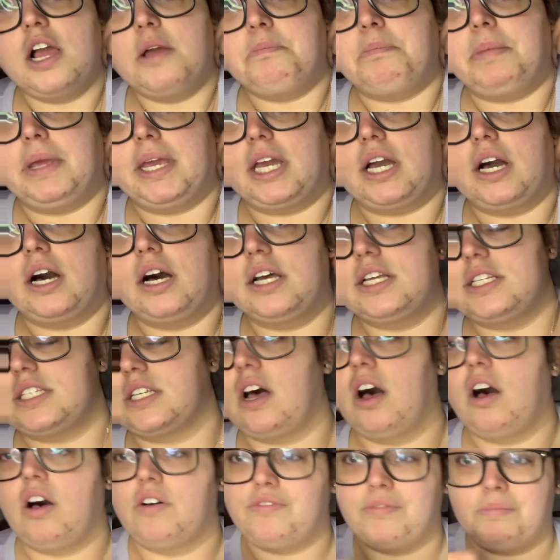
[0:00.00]
because
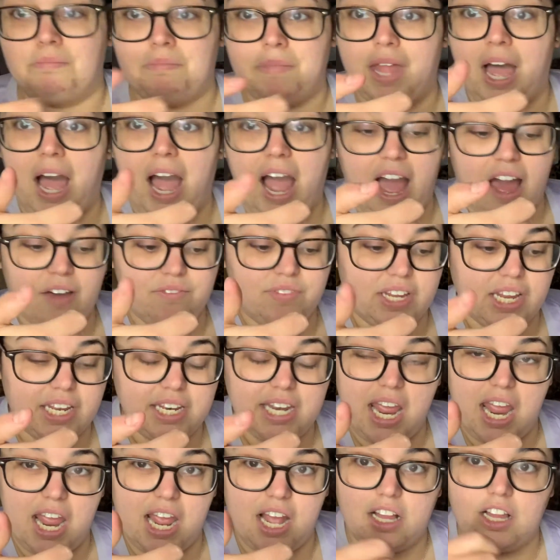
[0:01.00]
of not having a
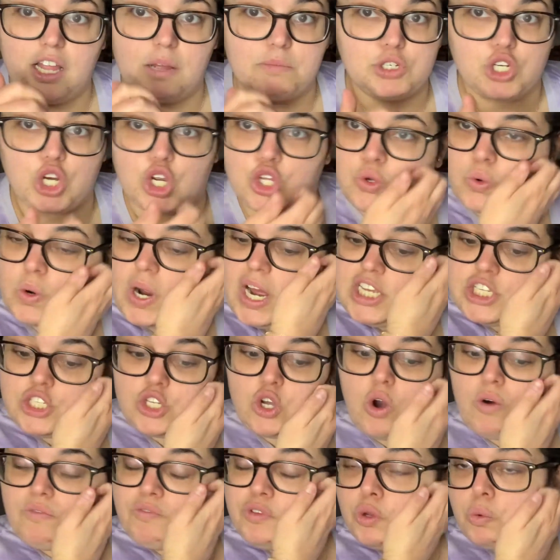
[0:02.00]
nail. I'm sure you guys
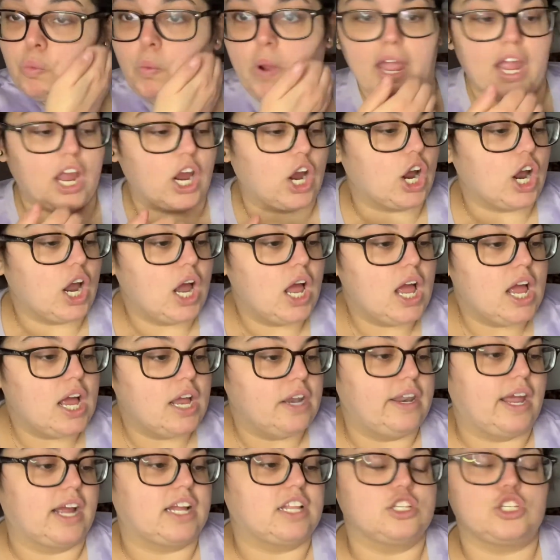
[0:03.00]
know if you wear
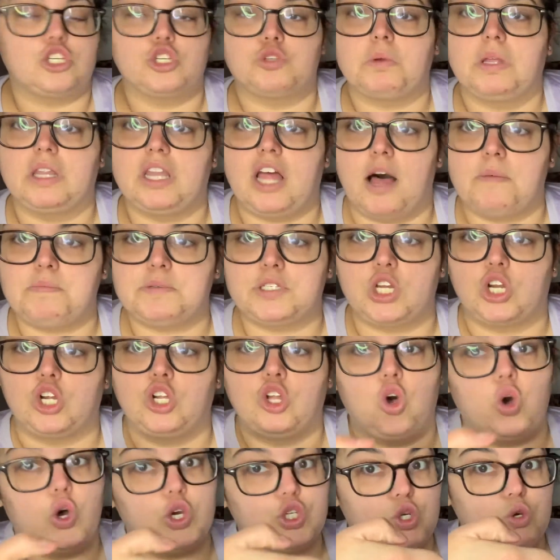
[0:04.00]
necklaces with lobster
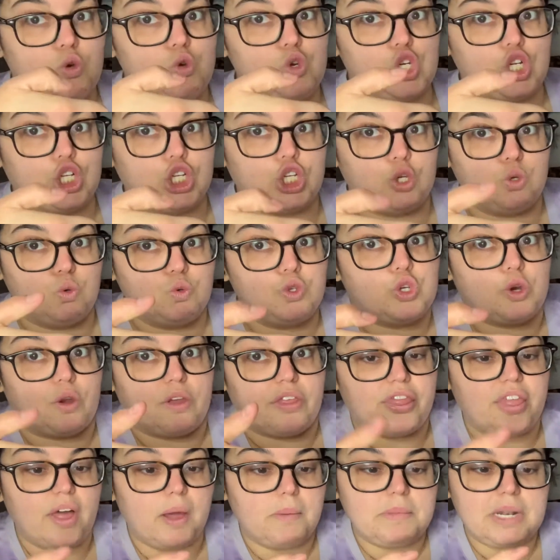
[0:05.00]
claws, you usually use your
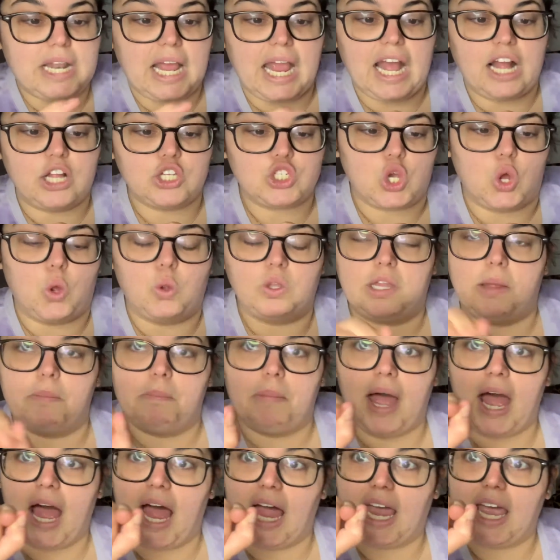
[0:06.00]
thumbnail to hold it
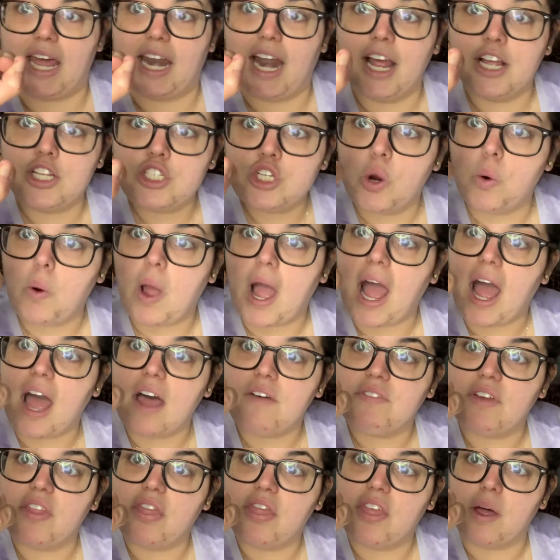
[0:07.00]
back. And I don't
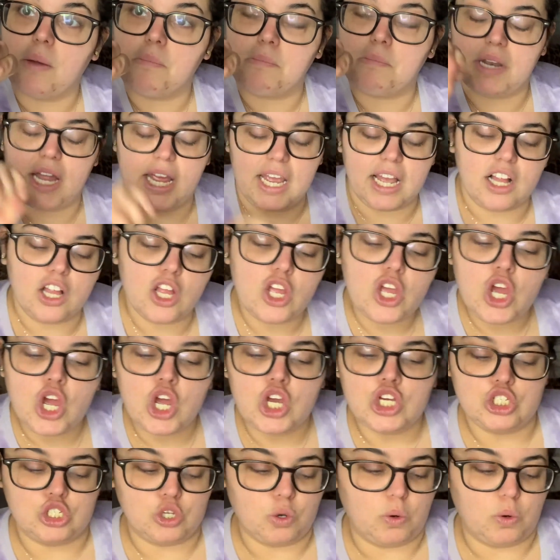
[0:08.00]
have a thumbnail. So a